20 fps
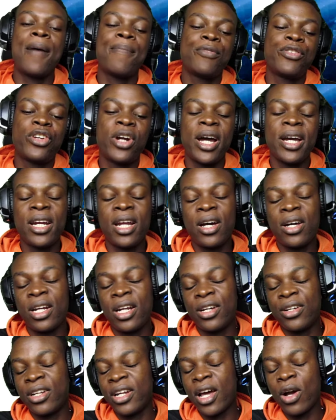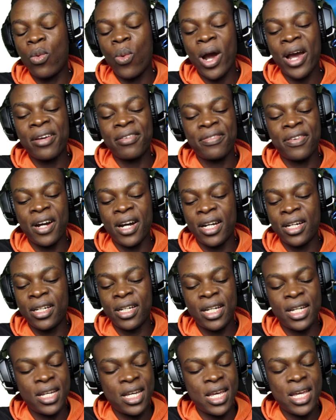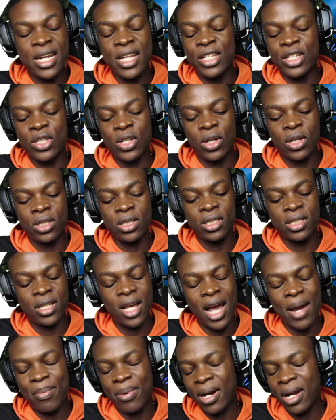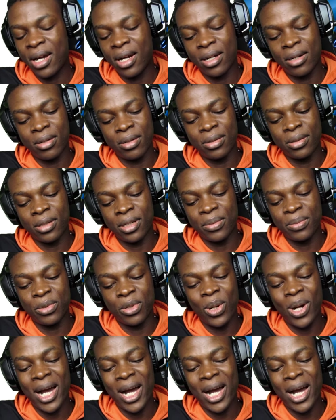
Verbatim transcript: I'm trying out another Wi-Fi. It is not, uh, bro.